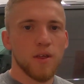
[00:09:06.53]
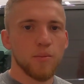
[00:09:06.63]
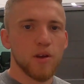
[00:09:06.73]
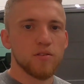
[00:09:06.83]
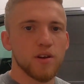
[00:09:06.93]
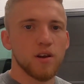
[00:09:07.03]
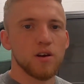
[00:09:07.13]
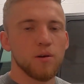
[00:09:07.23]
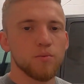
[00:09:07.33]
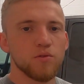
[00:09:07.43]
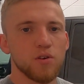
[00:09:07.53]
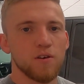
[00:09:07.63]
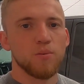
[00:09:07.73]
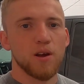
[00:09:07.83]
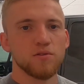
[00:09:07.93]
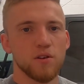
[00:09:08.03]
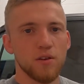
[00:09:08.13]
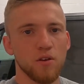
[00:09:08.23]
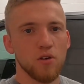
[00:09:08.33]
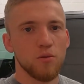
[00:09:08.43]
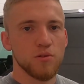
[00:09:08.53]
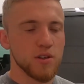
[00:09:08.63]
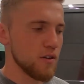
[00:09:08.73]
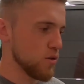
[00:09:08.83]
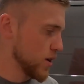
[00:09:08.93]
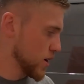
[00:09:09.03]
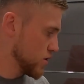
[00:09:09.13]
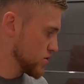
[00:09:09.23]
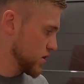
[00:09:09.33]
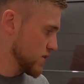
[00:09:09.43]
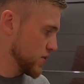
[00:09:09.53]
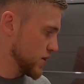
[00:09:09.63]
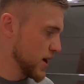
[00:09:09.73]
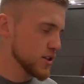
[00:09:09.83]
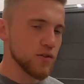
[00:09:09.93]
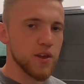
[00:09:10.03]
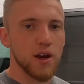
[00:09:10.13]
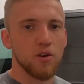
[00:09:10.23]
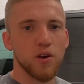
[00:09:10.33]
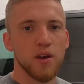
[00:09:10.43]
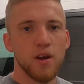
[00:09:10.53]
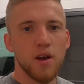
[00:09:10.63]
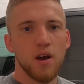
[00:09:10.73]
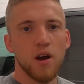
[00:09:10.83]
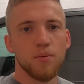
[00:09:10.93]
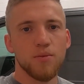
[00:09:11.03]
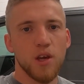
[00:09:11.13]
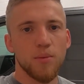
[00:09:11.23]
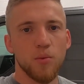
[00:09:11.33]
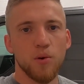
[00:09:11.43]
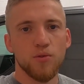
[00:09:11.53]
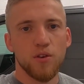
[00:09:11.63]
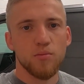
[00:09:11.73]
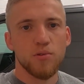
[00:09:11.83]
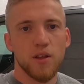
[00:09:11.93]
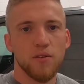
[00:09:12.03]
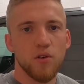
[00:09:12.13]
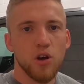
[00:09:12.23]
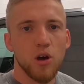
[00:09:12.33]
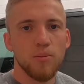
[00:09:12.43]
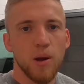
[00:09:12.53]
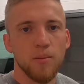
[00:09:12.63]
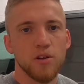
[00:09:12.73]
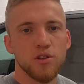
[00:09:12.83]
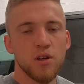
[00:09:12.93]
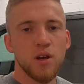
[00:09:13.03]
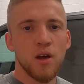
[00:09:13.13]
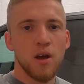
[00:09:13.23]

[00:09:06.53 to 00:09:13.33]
they're basically like a tough plastic nylon material that goes around the edge of the alloy to keep the wheels nice and protected from curb damage.